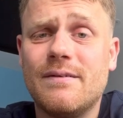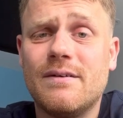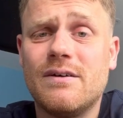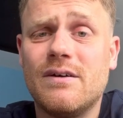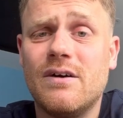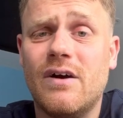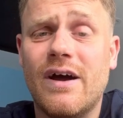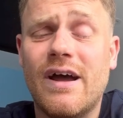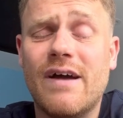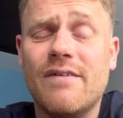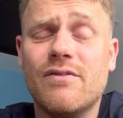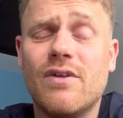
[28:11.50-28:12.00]

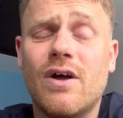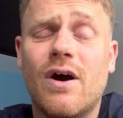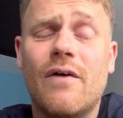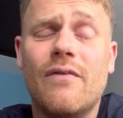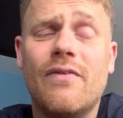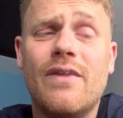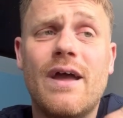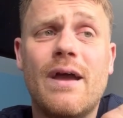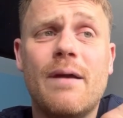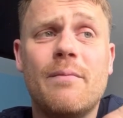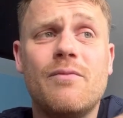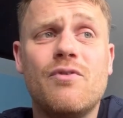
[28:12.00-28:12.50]
I have known
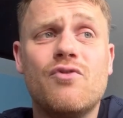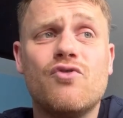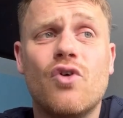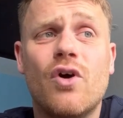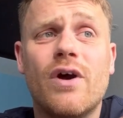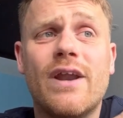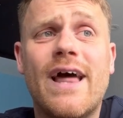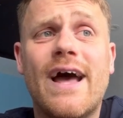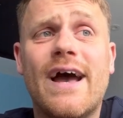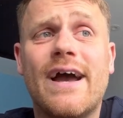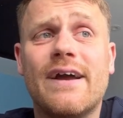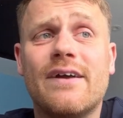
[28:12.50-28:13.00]
them. You try
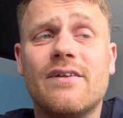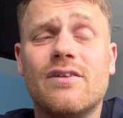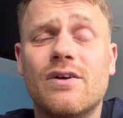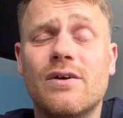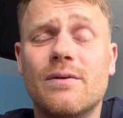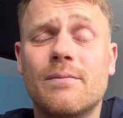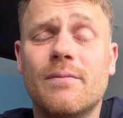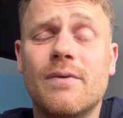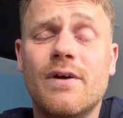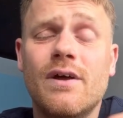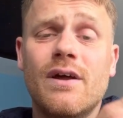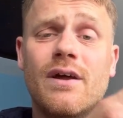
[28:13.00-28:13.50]
and hang
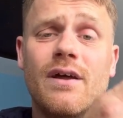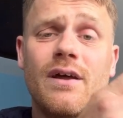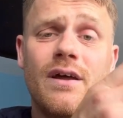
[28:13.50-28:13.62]
them,